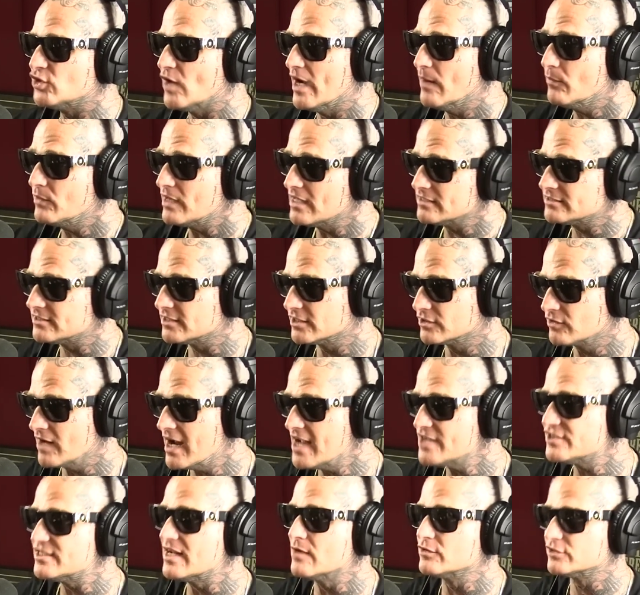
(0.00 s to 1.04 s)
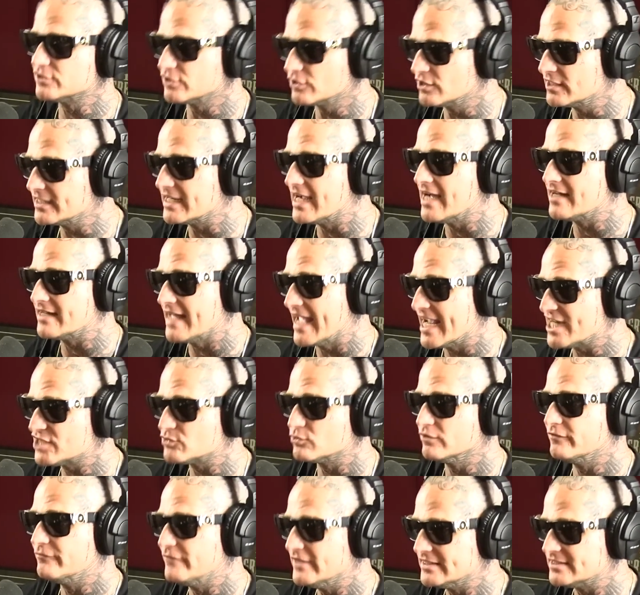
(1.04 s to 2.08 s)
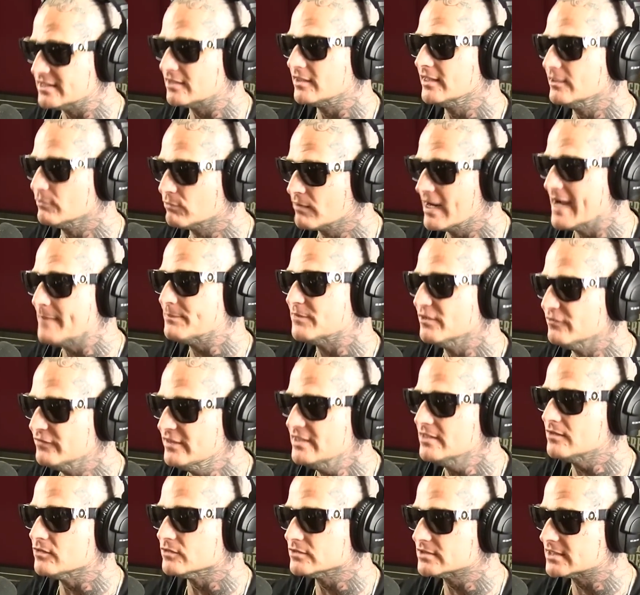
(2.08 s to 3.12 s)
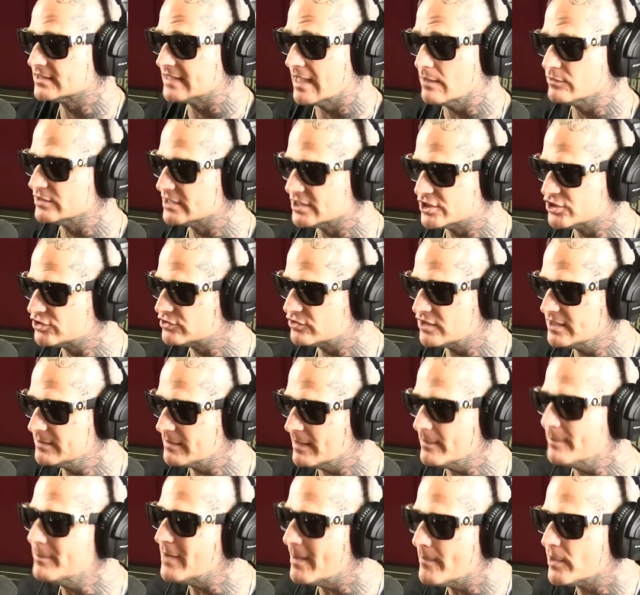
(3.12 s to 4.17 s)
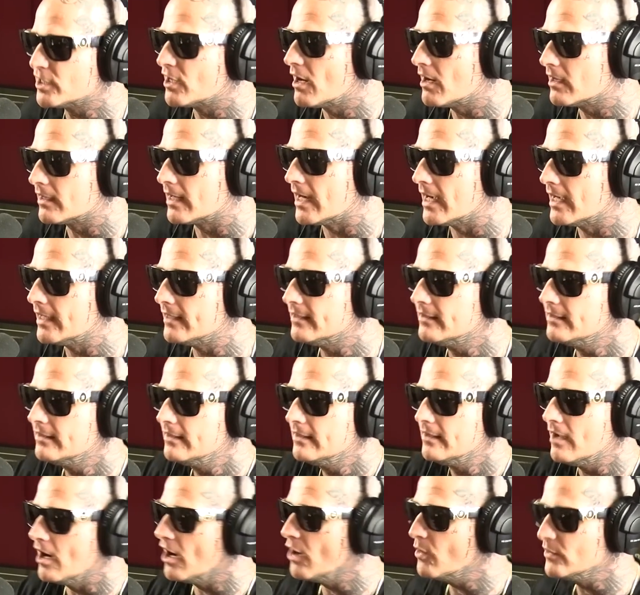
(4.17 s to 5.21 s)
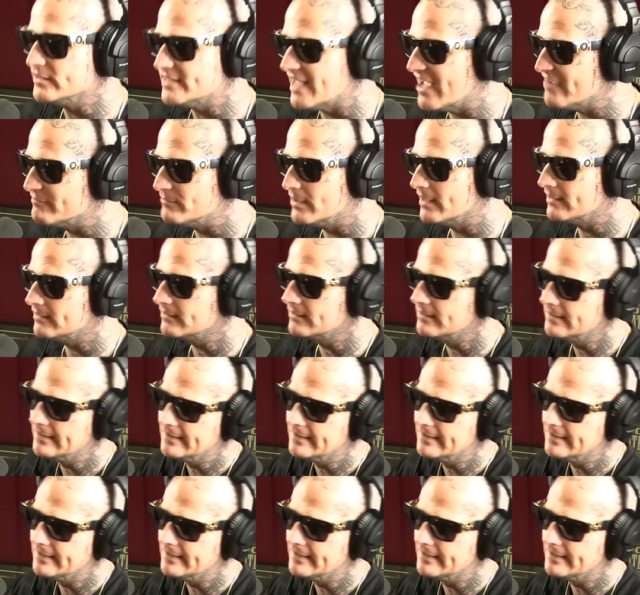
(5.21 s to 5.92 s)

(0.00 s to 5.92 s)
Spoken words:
And so I went out to the garage and I was learning how to actually physically wrap the vehicles because I was extreme. I'm a car guy. Right. Always have been.